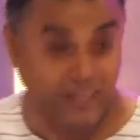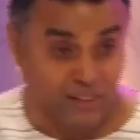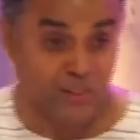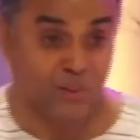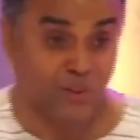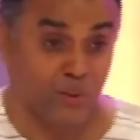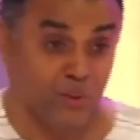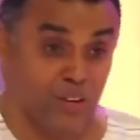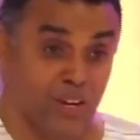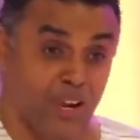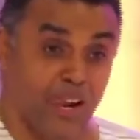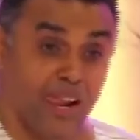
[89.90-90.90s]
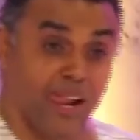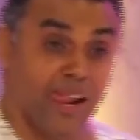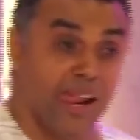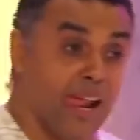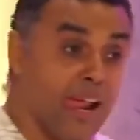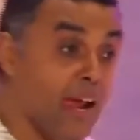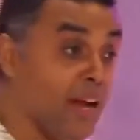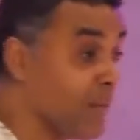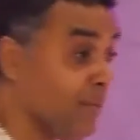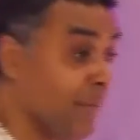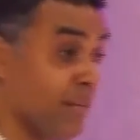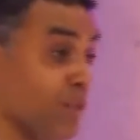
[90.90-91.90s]
it's true.
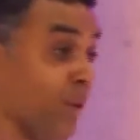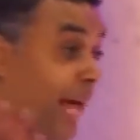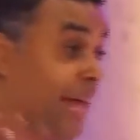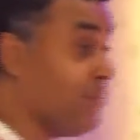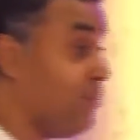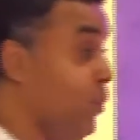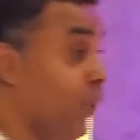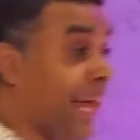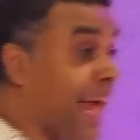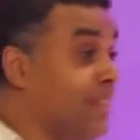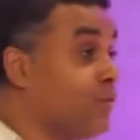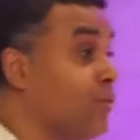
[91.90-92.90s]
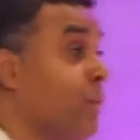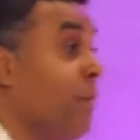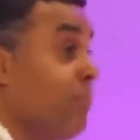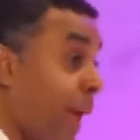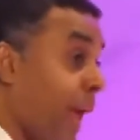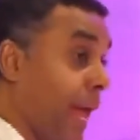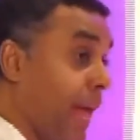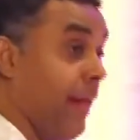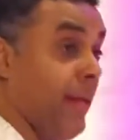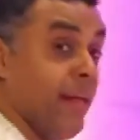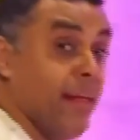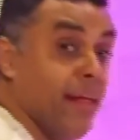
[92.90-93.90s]
Sometimes you can't you can't repay
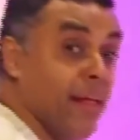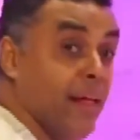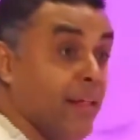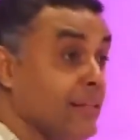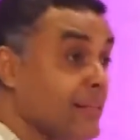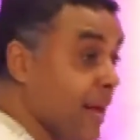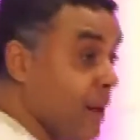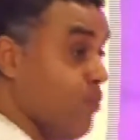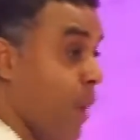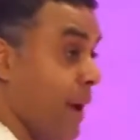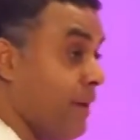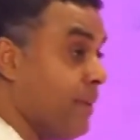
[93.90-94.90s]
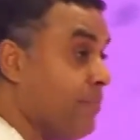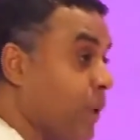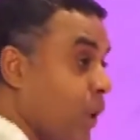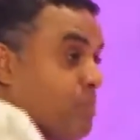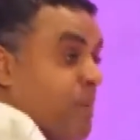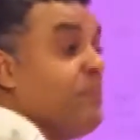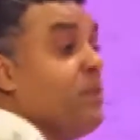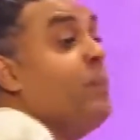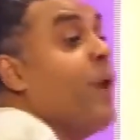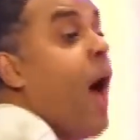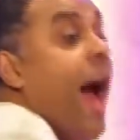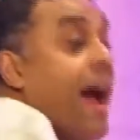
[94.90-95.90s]
someone because maybe you
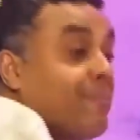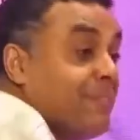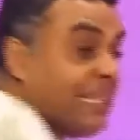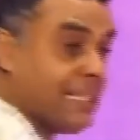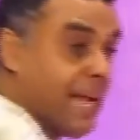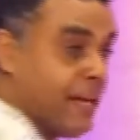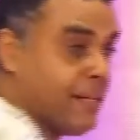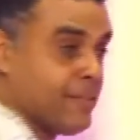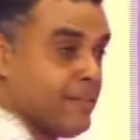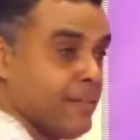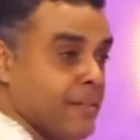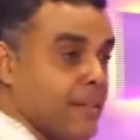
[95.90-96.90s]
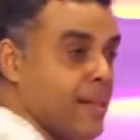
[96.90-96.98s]
may not have the chance.